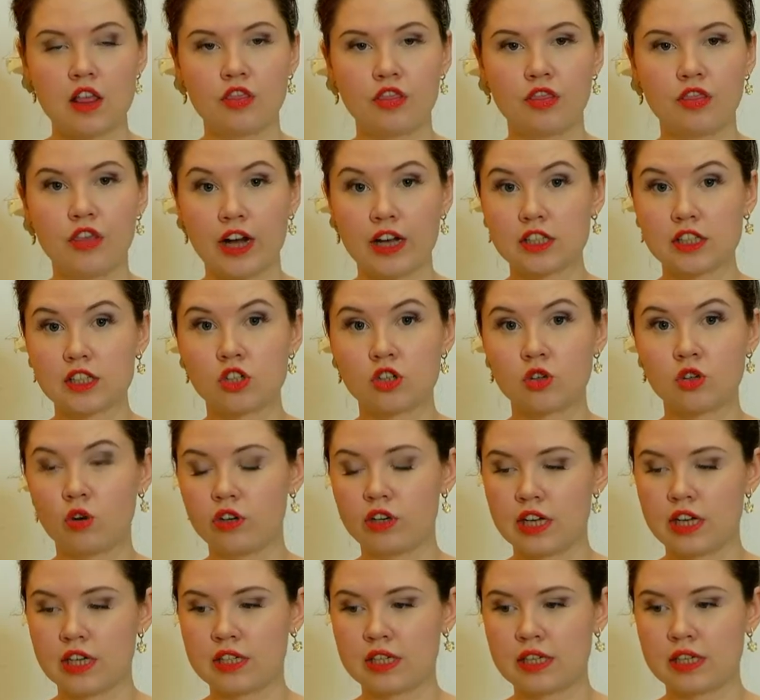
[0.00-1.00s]
that's not
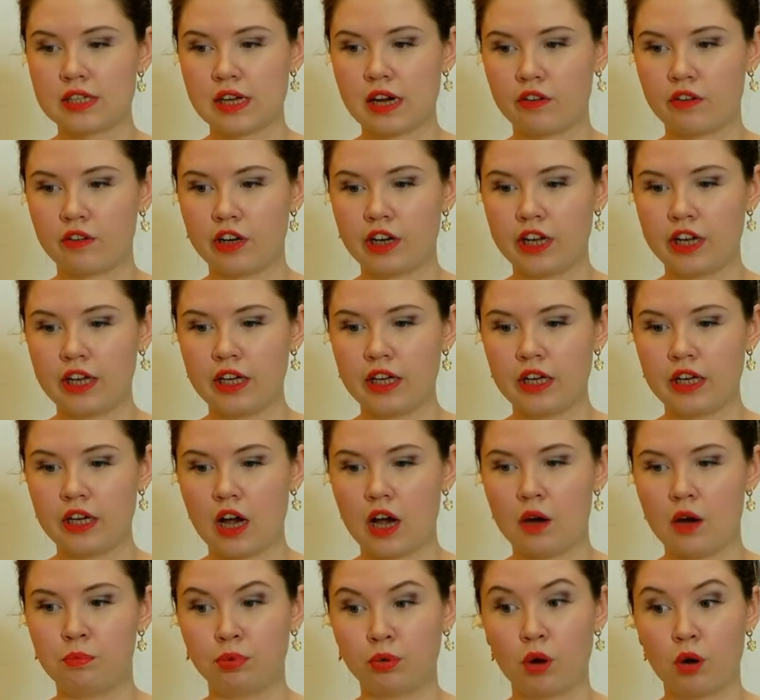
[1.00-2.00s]
necessarily
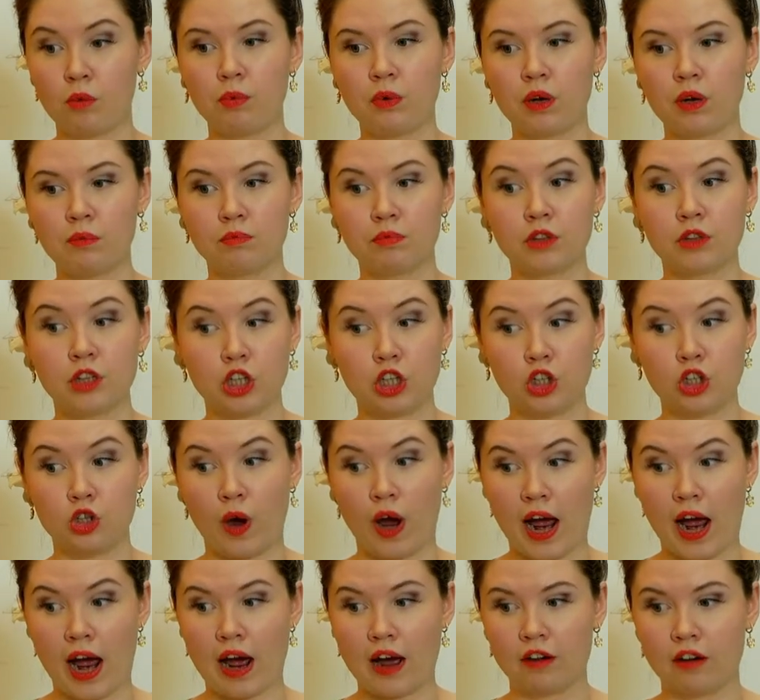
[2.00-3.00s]
a problem that you
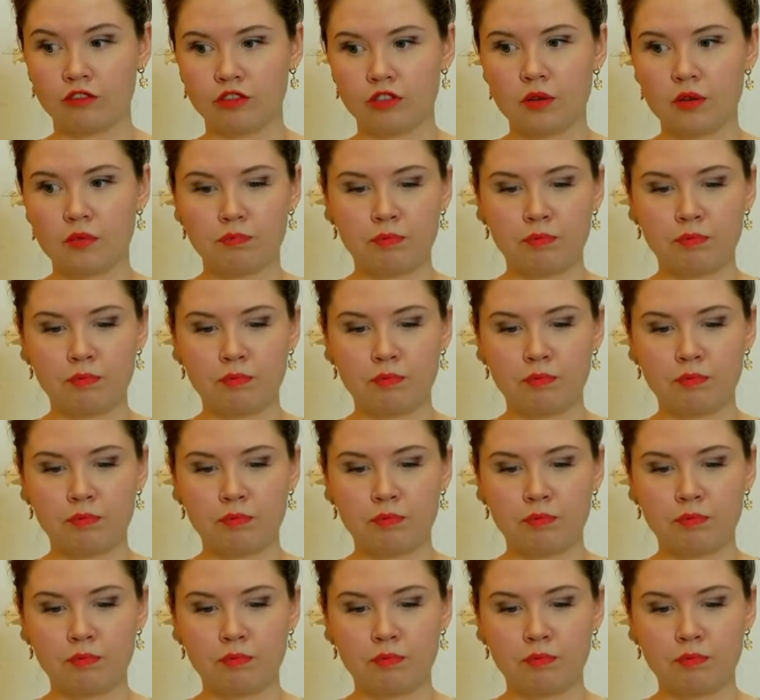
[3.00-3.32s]
have,